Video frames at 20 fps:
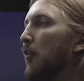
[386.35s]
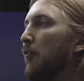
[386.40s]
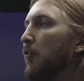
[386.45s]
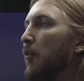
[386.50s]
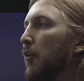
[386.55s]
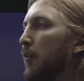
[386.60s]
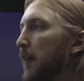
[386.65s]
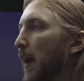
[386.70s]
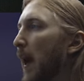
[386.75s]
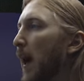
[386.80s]

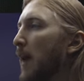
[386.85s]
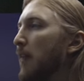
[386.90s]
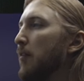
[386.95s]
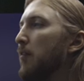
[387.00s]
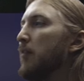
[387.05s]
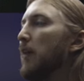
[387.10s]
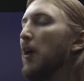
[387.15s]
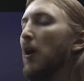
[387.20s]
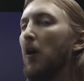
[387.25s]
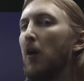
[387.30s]
For that,
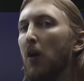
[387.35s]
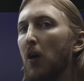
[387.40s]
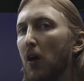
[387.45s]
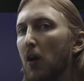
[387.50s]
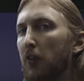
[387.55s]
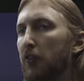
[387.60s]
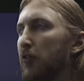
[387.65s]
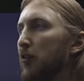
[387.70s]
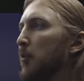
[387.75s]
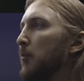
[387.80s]
they are
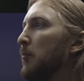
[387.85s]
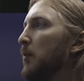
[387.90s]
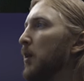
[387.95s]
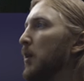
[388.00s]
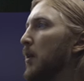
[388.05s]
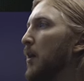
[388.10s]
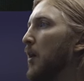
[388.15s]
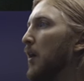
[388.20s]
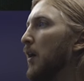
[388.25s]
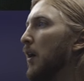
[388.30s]
awesome.
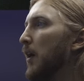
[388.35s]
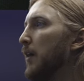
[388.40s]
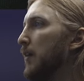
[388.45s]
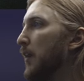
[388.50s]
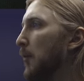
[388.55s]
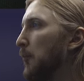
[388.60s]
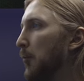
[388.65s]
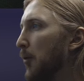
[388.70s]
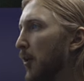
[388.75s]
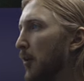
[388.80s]

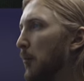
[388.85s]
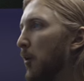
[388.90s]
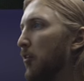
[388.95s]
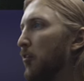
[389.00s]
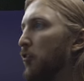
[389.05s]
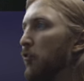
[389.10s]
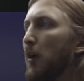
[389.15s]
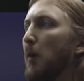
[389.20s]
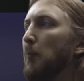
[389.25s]
They pretty much